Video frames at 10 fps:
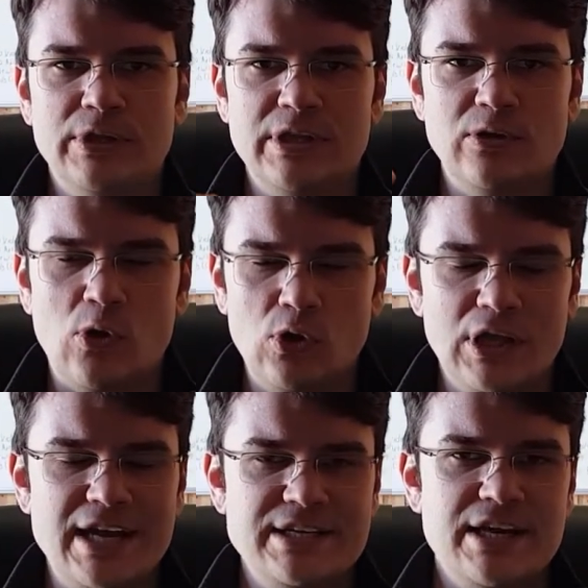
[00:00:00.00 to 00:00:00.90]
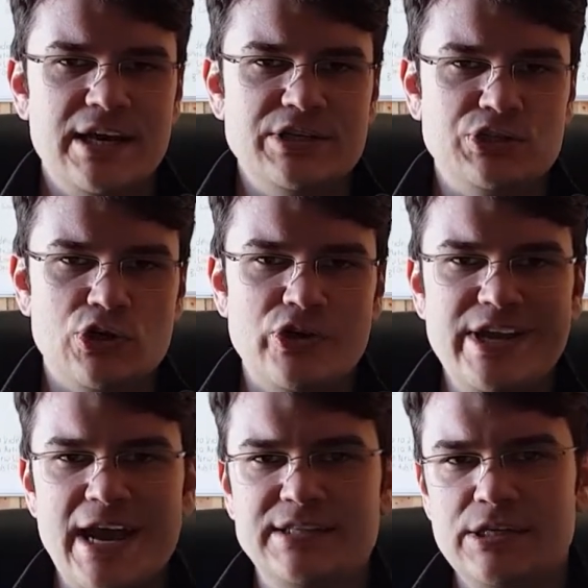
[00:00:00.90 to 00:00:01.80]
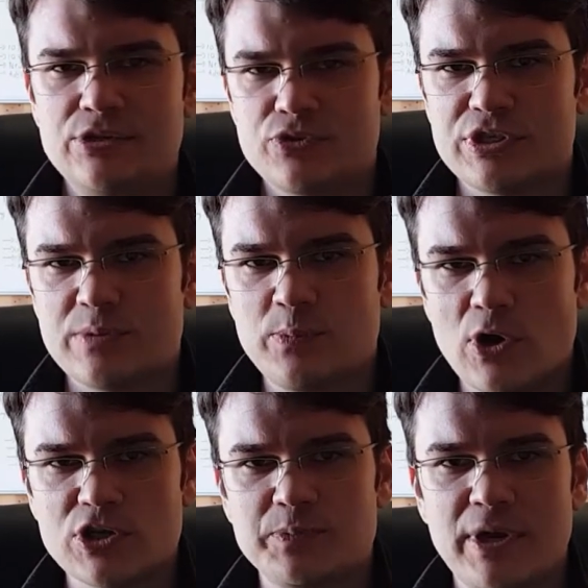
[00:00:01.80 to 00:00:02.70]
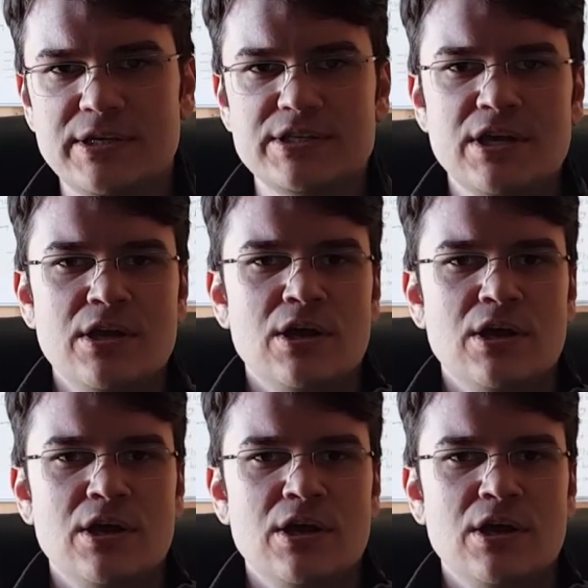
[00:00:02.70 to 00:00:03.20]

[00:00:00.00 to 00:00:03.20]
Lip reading: The whole idea is to create interested prospects.